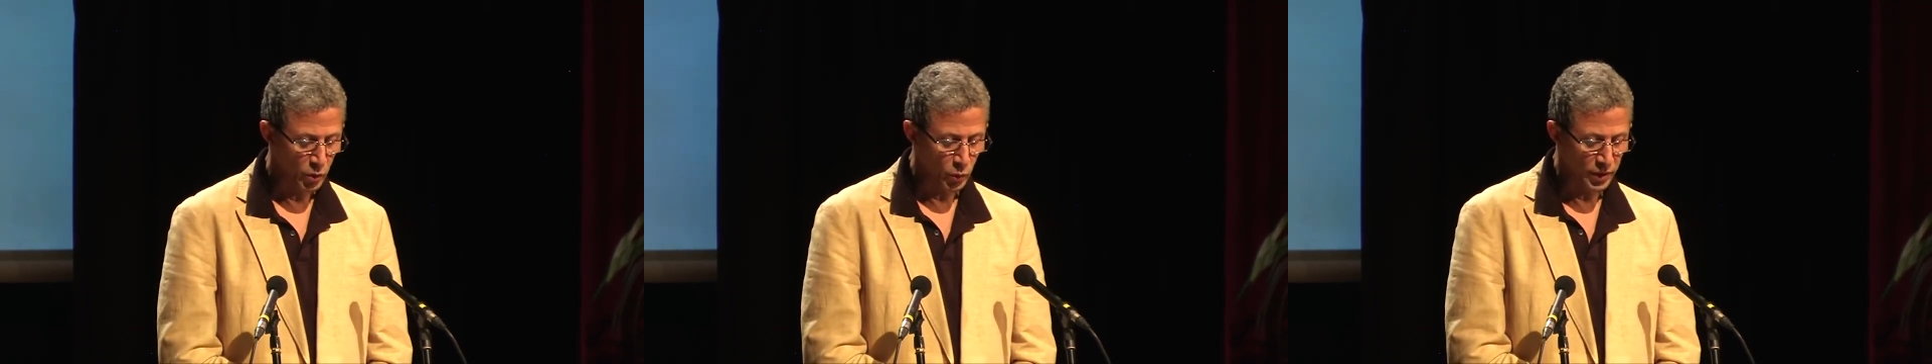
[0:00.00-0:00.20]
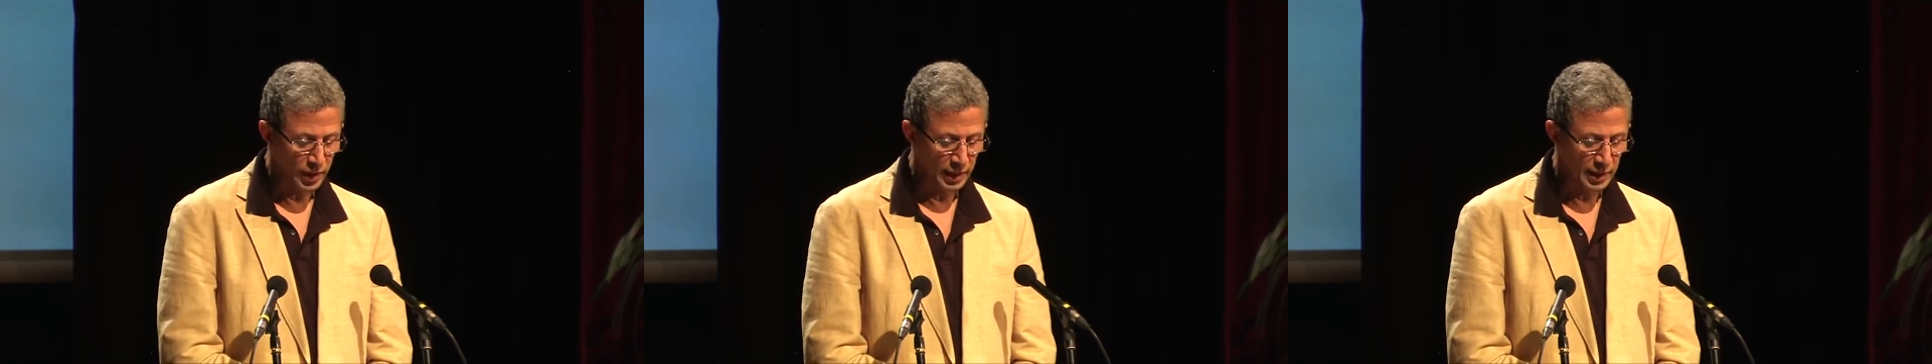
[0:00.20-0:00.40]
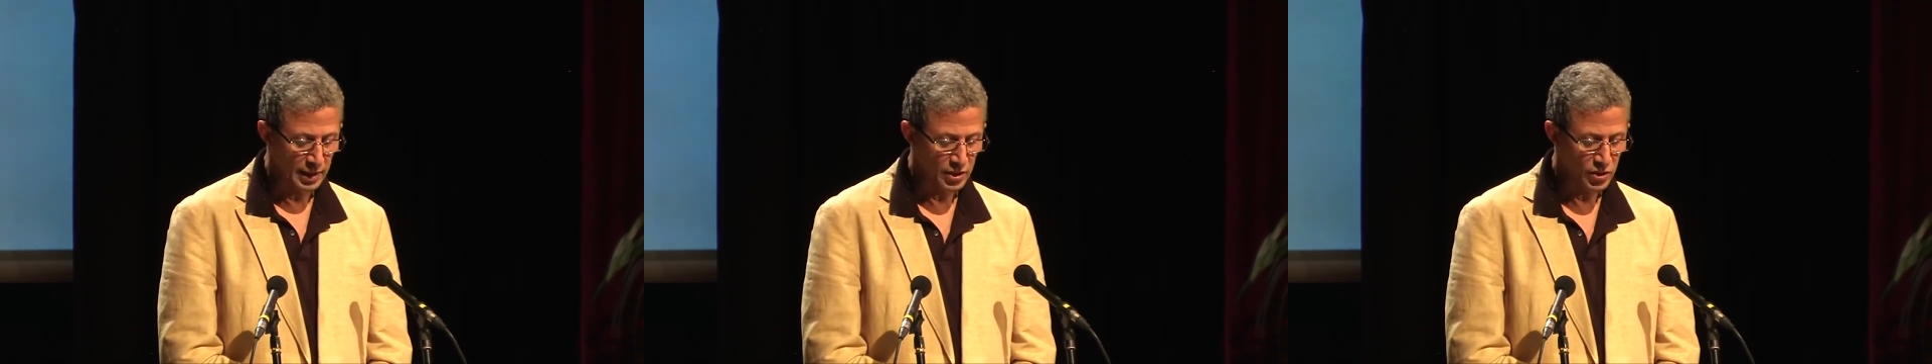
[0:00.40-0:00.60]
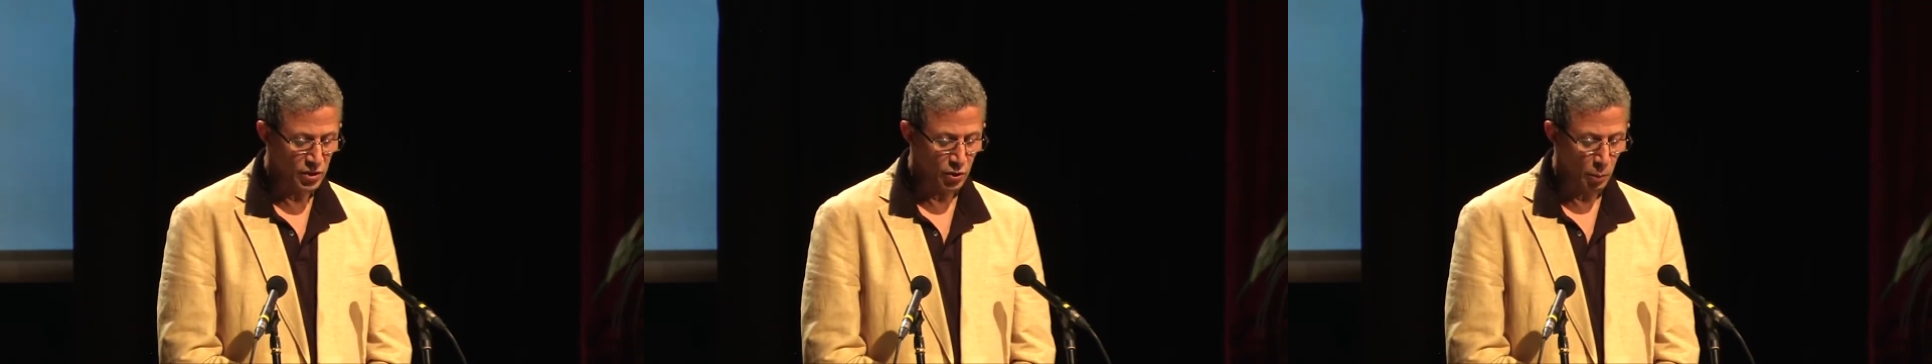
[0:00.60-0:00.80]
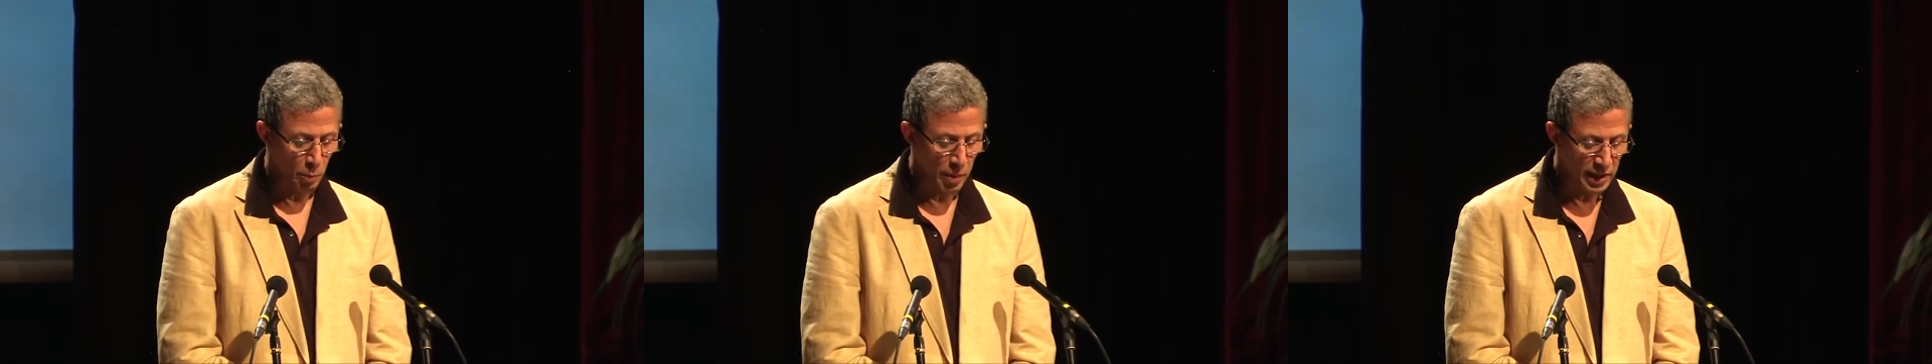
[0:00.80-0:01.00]
with at
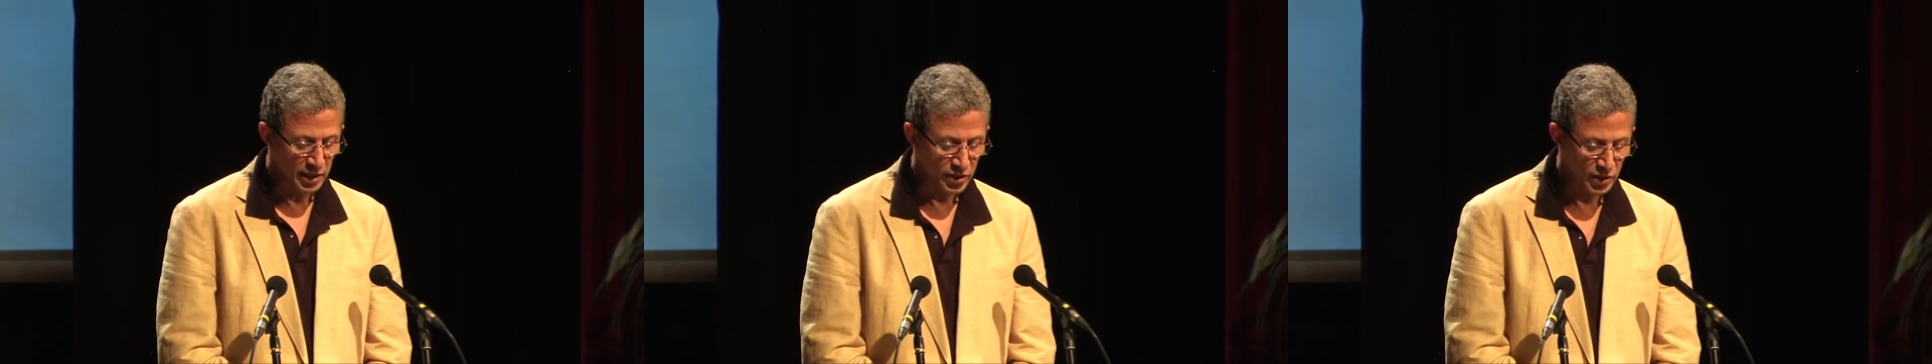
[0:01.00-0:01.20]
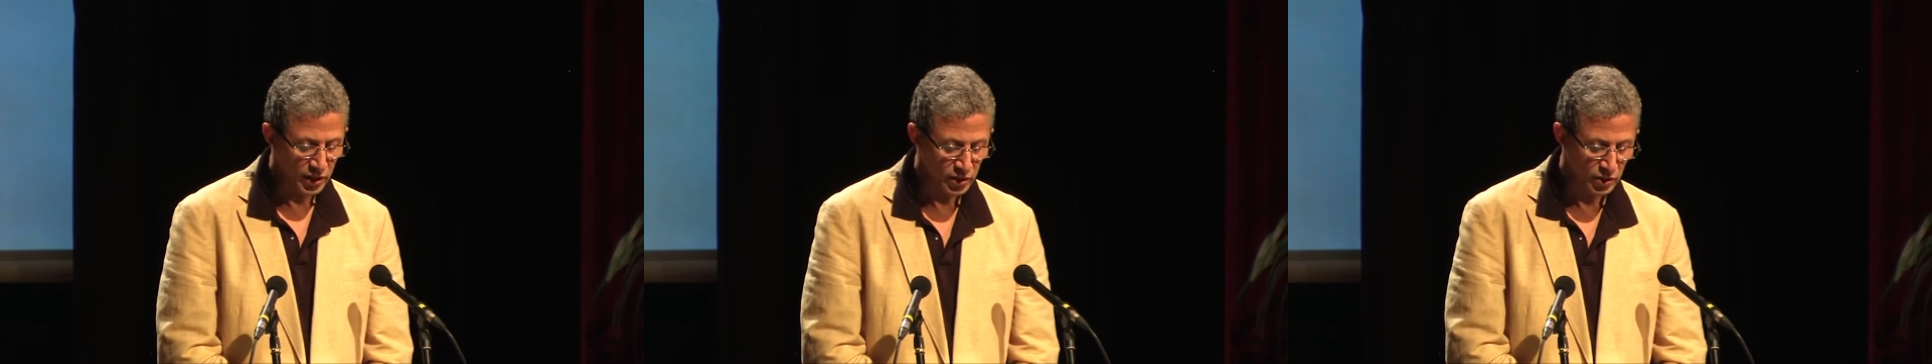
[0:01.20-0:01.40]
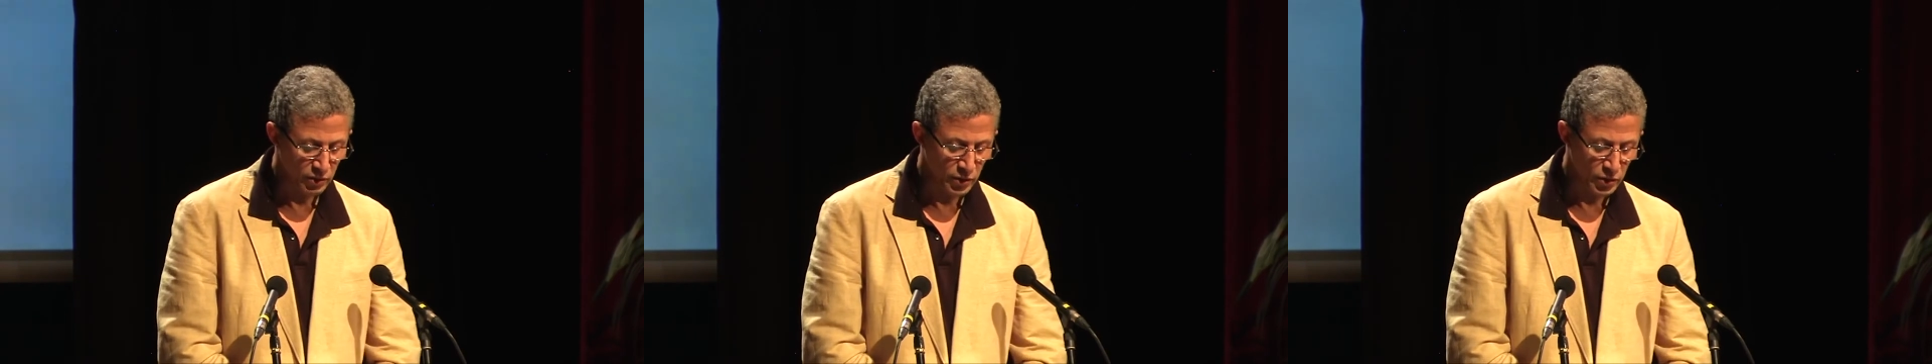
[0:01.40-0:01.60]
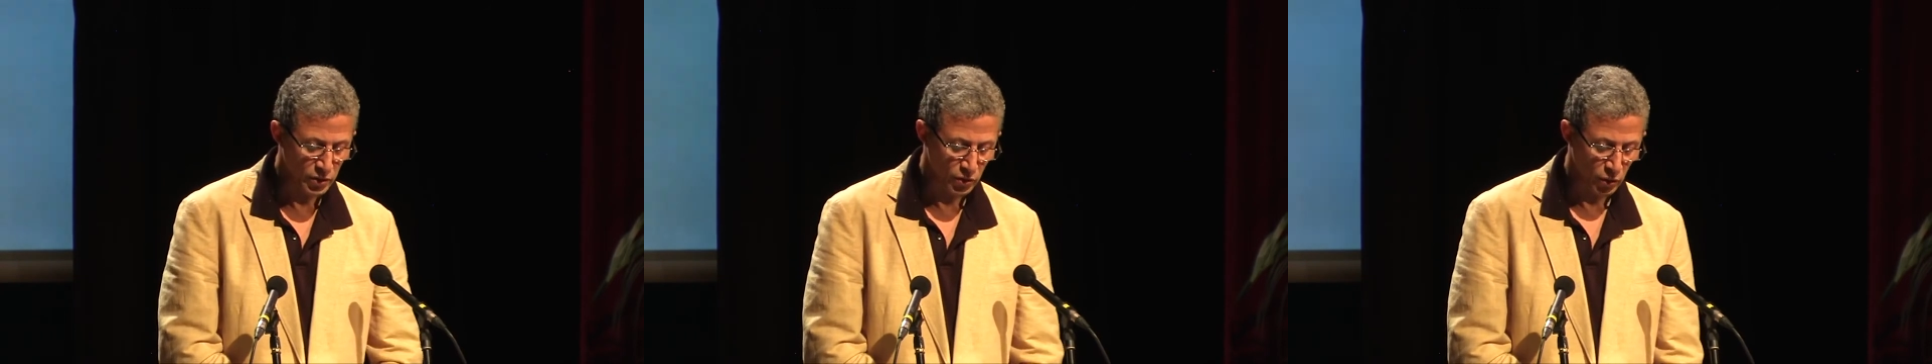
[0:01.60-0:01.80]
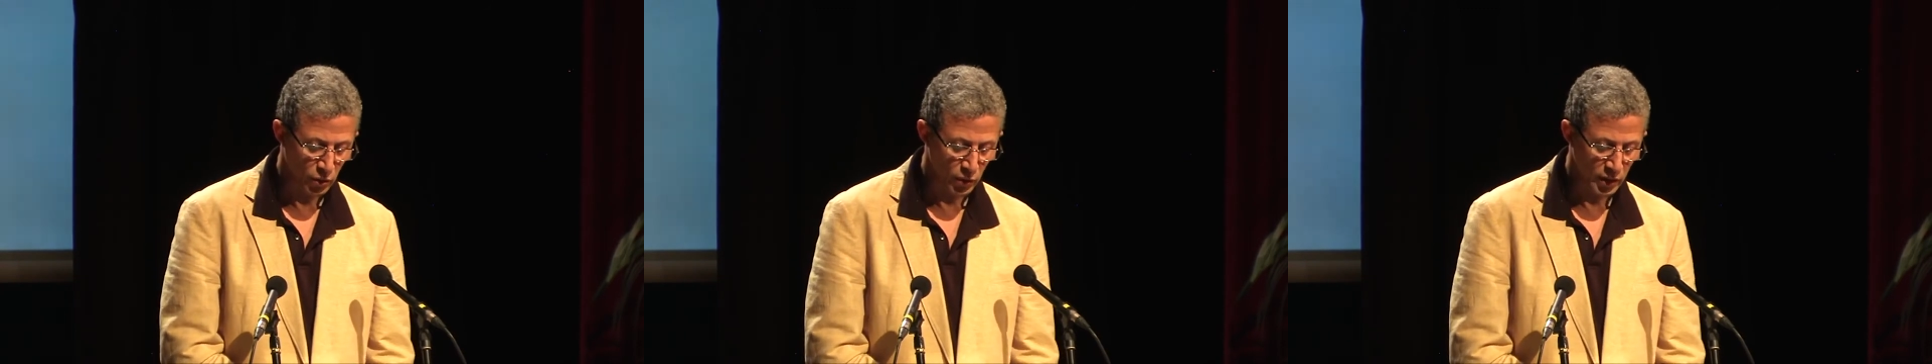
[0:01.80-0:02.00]
least the basics of the
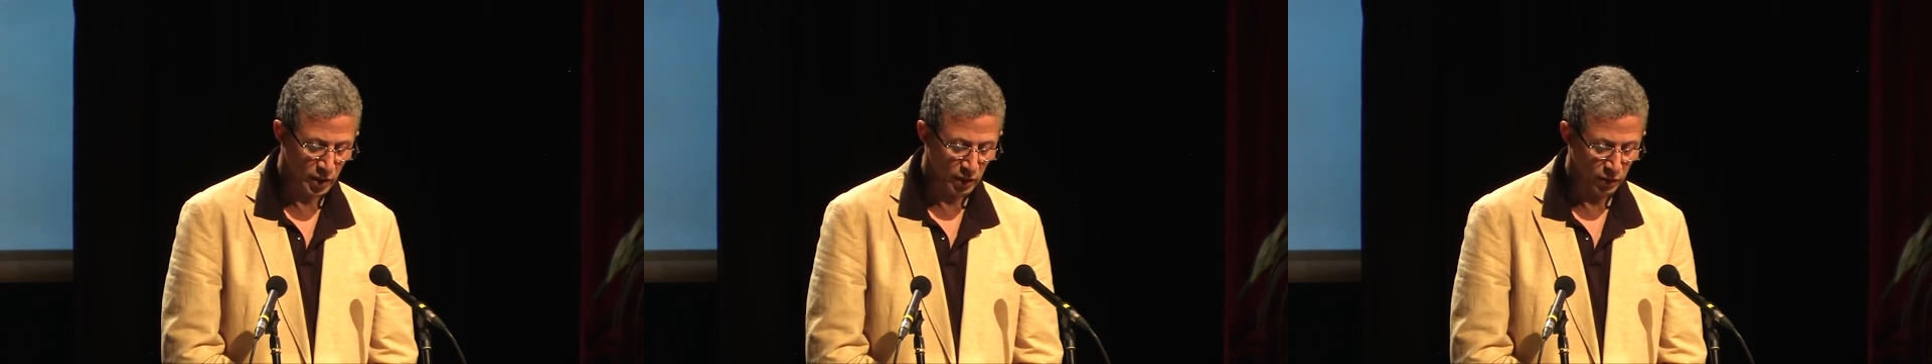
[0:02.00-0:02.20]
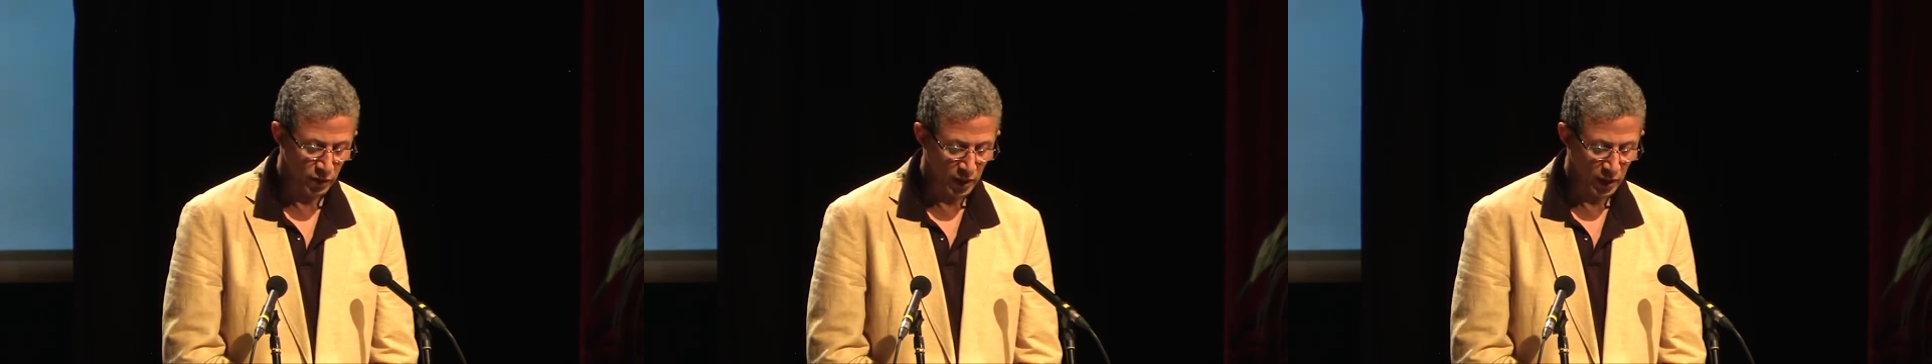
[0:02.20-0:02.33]
story of